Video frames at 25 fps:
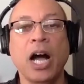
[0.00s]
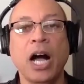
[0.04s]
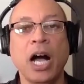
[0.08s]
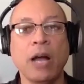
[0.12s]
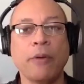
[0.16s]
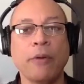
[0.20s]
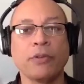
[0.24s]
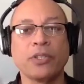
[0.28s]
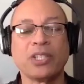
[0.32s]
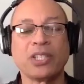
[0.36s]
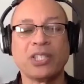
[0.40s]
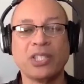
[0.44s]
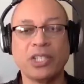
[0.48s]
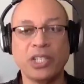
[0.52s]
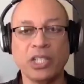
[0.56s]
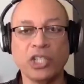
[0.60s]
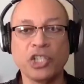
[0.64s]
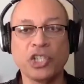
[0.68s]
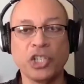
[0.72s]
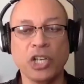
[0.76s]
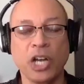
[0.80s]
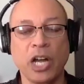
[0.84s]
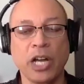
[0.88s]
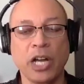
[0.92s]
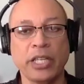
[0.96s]
I was a disc
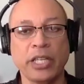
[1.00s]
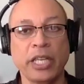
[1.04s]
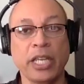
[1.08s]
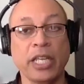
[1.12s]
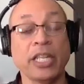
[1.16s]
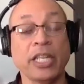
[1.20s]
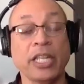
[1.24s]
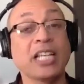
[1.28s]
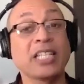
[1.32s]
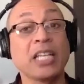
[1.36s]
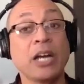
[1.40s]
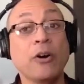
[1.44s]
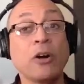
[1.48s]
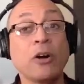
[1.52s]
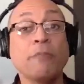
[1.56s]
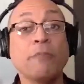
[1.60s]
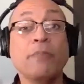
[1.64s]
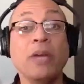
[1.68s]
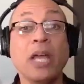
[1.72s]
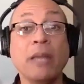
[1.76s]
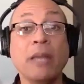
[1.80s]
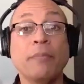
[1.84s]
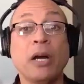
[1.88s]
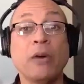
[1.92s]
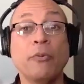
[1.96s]
jockey, and that's how I
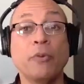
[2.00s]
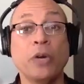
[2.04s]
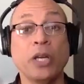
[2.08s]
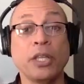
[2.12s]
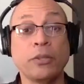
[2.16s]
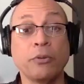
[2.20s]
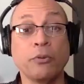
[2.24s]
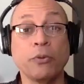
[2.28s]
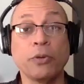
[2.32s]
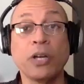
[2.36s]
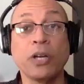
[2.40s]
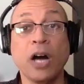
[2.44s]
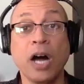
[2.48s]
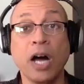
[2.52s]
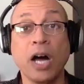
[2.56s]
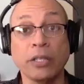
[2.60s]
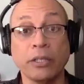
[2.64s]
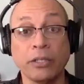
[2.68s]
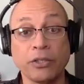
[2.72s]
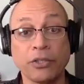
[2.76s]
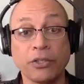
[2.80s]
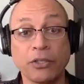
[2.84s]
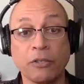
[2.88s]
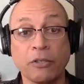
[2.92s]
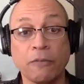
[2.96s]
paid my way through
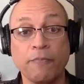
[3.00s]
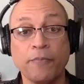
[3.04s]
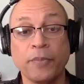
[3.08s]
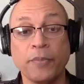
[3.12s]
college.